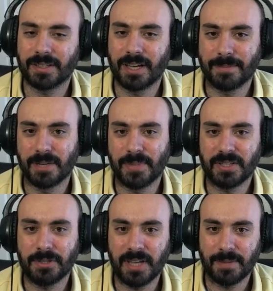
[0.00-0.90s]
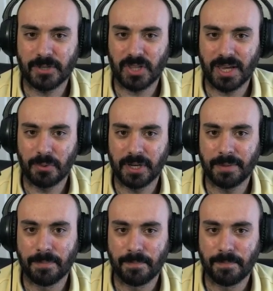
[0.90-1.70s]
I'm gonna bait 2 damage that way.